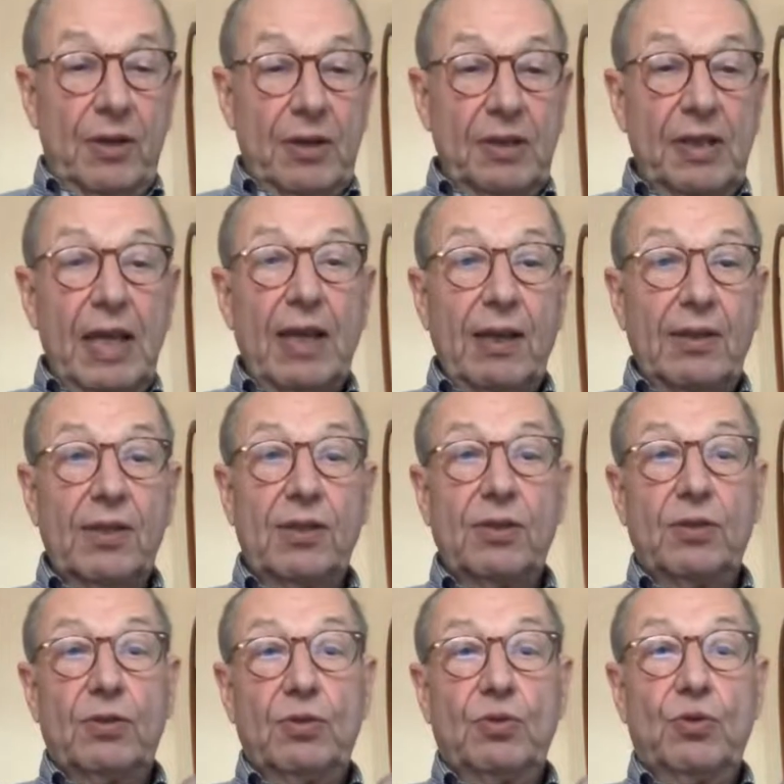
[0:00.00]

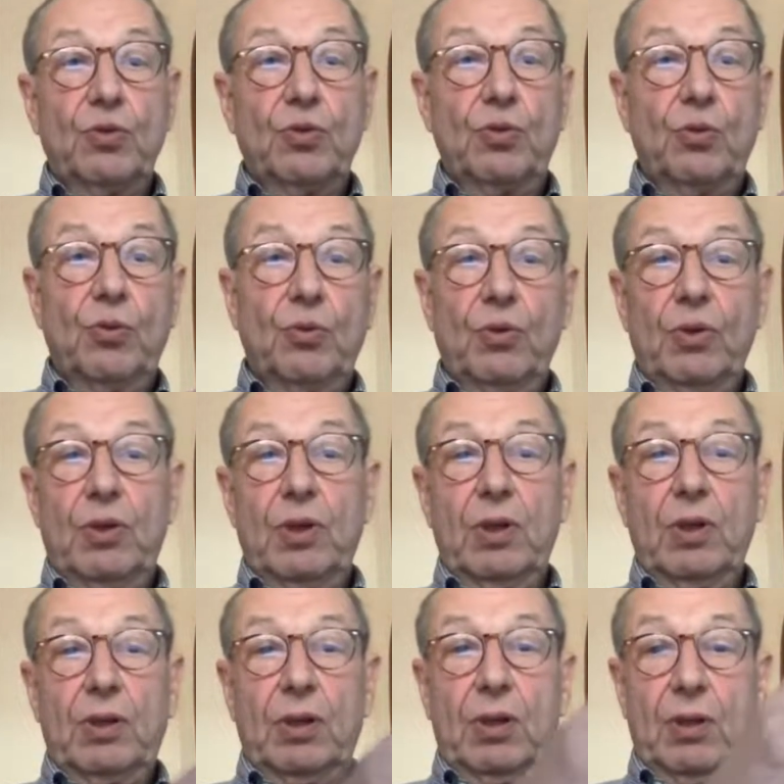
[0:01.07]
next to
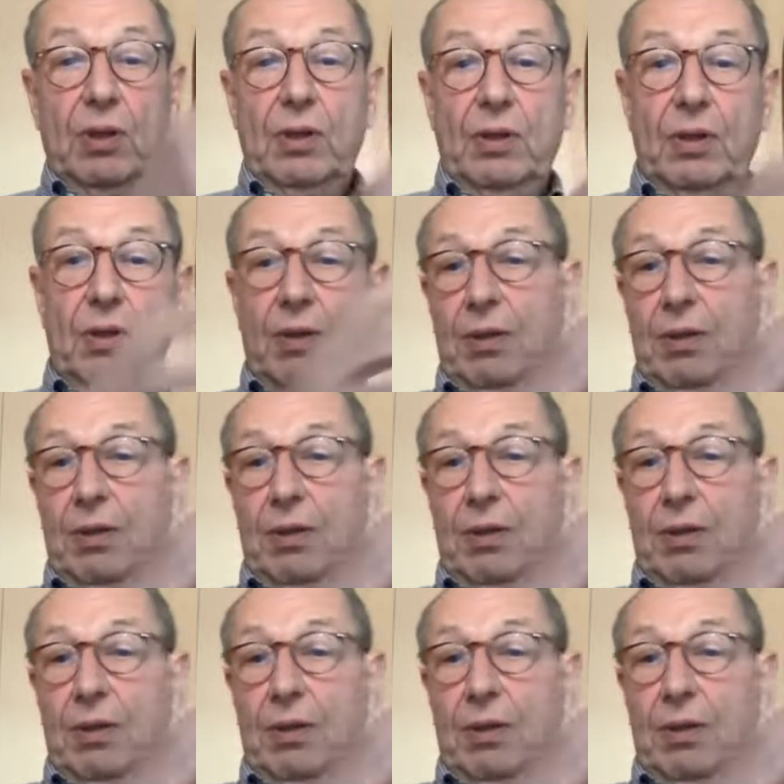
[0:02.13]
the